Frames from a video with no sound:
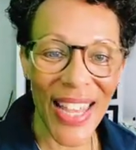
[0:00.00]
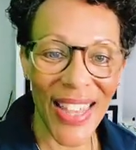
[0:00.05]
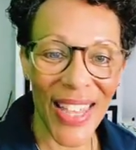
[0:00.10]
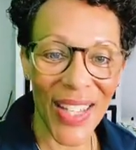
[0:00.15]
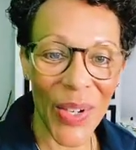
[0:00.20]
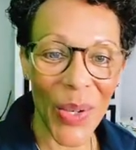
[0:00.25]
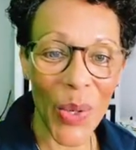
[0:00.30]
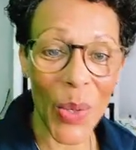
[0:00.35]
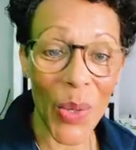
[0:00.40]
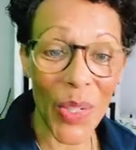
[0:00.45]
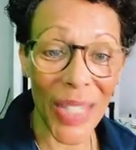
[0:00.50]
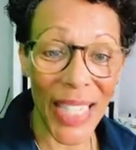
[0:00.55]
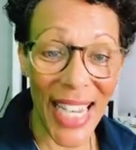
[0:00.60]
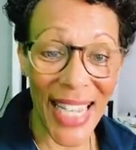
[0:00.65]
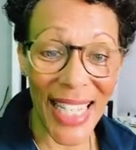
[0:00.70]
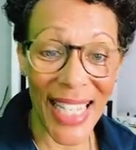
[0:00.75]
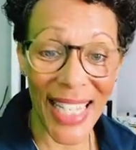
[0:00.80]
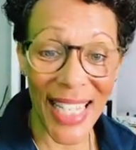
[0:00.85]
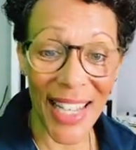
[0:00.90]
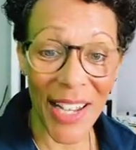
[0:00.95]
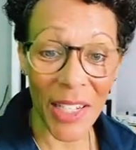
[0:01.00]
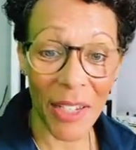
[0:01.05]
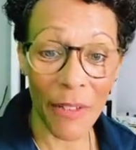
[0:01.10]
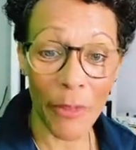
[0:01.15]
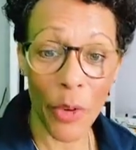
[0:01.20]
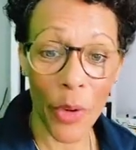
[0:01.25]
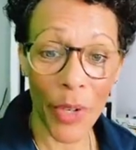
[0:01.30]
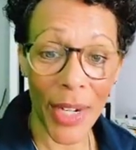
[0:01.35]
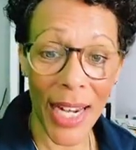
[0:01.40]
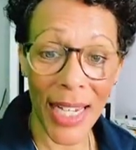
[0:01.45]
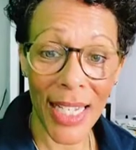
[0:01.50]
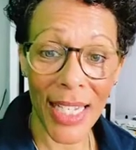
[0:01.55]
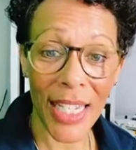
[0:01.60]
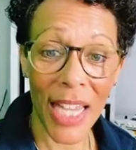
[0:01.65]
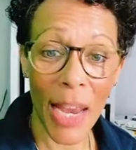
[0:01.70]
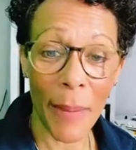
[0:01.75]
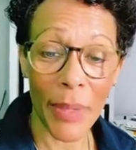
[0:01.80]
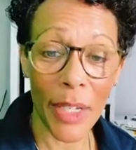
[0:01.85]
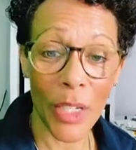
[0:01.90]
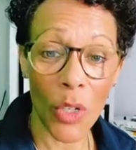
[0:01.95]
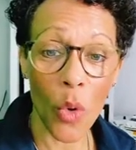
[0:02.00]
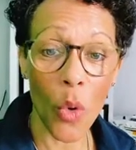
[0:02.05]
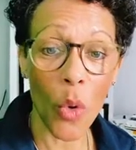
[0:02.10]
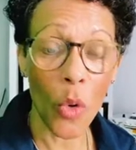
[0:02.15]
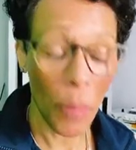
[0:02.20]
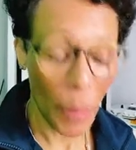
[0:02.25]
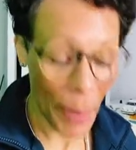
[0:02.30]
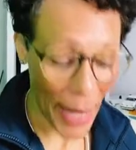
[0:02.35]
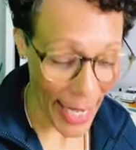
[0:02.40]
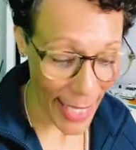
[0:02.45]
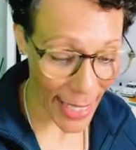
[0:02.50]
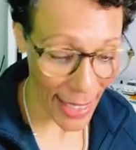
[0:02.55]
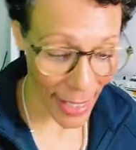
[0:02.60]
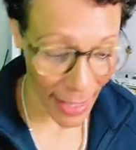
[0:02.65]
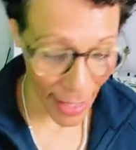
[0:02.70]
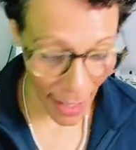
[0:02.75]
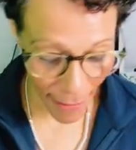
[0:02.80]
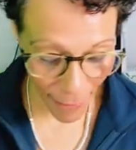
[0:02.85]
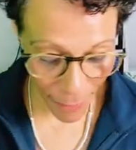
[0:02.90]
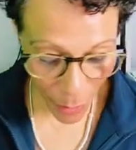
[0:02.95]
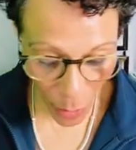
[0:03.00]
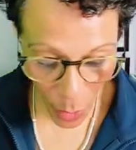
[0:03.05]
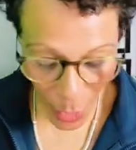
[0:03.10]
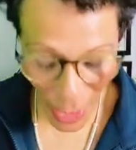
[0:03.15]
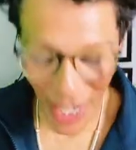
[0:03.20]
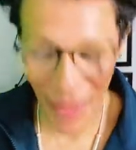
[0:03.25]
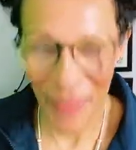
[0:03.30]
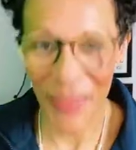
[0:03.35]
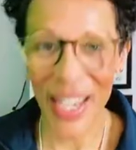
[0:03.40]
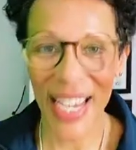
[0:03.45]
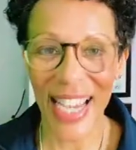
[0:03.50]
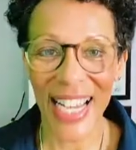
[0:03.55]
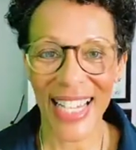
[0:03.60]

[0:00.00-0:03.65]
The course is $34.99, but it's all pinned there for you